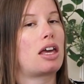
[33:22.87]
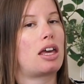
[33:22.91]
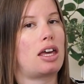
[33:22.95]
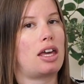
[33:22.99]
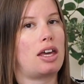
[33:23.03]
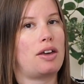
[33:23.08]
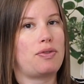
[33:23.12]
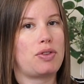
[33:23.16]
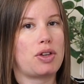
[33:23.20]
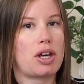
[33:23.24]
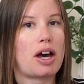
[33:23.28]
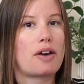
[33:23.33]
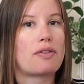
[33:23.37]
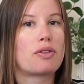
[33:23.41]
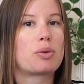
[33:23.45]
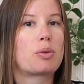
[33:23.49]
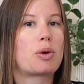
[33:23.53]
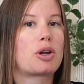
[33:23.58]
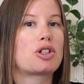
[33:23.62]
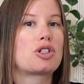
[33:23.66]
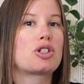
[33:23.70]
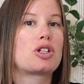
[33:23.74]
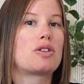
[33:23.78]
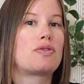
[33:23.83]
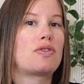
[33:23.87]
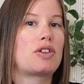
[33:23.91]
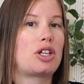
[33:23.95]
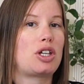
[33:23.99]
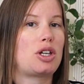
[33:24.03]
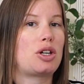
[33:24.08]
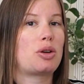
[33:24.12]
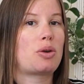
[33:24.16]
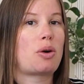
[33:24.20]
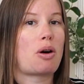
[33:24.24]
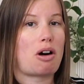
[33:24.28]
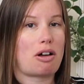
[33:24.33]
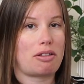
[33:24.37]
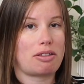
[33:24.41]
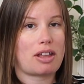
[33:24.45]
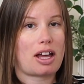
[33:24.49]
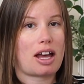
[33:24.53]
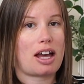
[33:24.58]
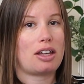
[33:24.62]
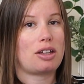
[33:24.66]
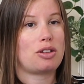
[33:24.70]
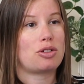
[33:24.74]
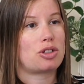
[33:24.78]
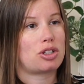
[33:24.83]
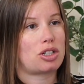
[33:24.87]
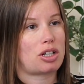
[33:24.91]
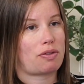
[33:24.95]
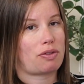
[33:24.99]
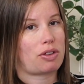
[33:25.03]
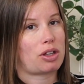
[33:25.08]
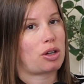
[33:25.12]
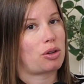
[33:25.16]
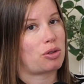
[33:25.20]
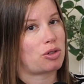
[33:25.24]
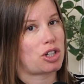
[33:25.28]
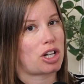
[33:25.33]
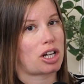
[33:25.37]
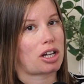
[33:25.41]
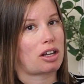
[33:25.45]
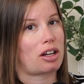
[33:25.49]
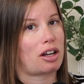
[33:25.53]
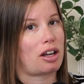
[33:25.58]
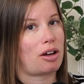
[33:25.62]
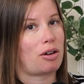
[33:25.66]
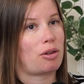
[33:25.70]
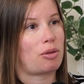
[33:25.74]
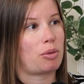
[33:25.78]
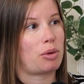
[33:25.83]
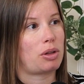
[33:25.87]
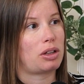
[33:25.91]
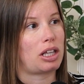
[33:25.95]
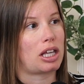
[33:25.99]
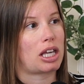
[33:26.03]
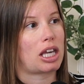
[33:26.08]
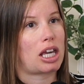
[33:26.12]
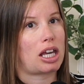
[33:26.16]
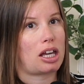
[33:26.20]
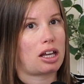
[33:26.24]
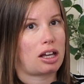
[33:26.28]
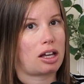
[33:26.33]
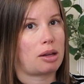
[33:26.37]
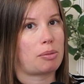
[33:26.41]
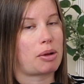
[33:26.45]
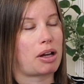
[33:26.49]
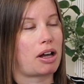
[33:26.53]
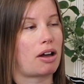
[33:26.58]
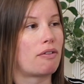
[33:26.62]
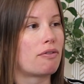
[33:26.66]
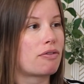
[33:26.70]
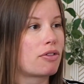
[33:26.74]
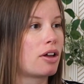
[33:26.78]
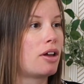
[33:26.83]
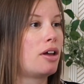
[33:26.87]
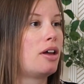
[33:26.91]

If you haven't watched our video on that, you should definitely go check it out. We'll link it above.